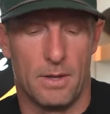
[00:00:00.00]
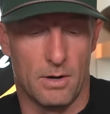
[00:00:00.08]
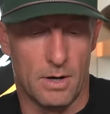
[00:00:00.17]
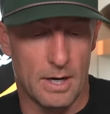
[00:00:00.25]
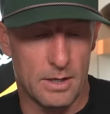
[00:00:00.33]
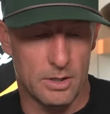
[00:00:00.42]

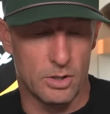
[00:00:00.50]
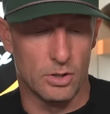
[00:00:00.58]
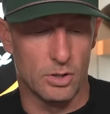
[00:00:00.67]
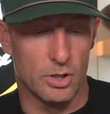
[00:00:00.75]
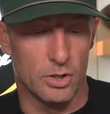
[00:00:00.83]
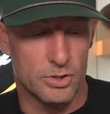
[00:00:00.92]
All right.
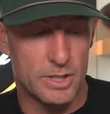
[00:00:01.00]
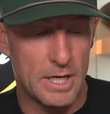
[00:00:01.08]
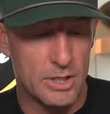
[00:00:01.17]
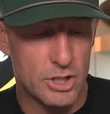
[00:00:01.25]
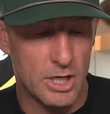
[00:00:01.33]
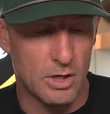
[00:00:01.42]
You're, you're
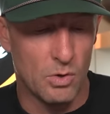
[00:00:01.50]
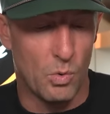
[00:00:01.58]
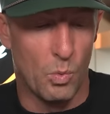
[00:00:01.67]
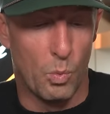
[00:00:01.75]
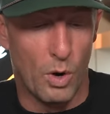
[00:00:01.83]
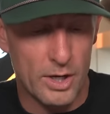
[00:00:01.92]
teaching
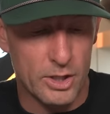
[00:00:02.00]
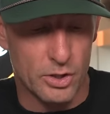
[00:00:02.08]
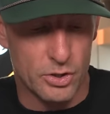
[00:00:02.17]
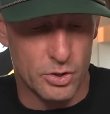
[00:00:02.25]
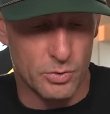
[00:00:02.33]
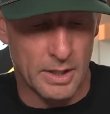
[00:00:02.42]
what
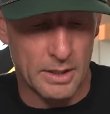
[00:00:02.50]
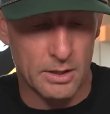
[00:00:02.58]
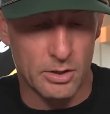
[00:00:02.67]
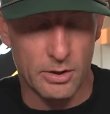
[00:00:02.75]
you're doing,